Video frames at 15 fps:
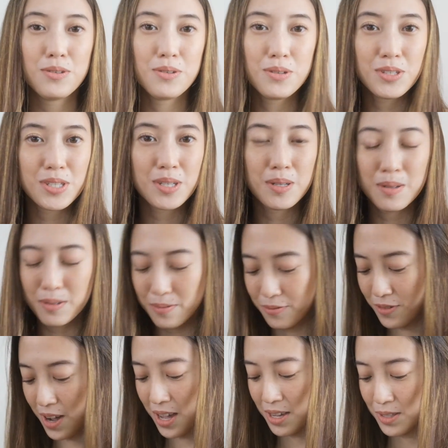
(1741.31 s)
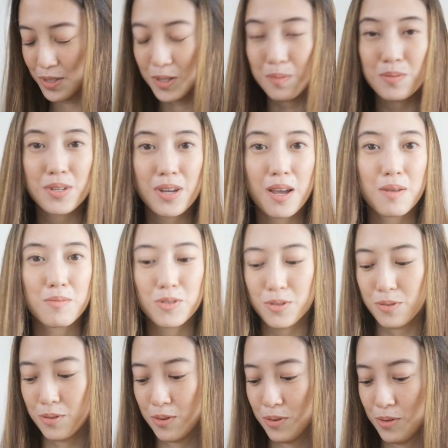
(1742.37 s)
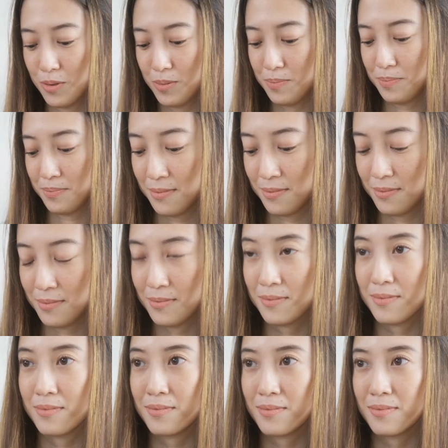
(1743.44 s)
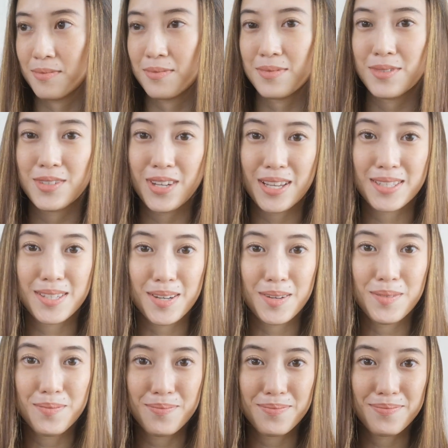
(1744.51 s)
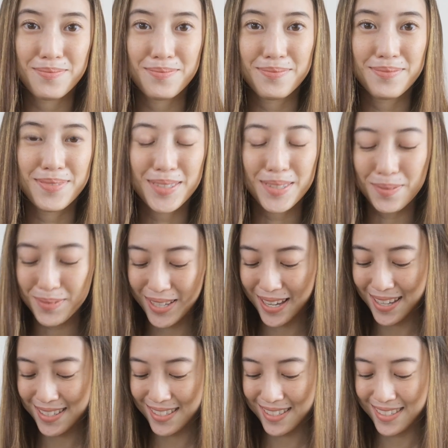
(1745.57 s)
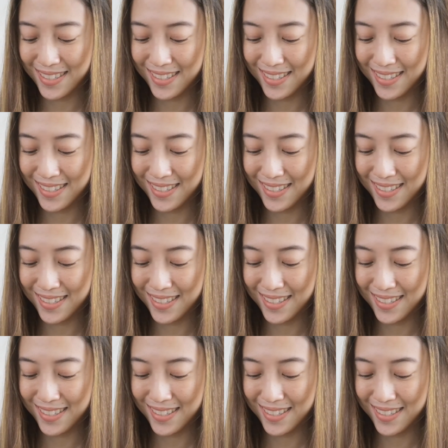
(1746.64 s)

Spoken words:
do find some time to dress up some days.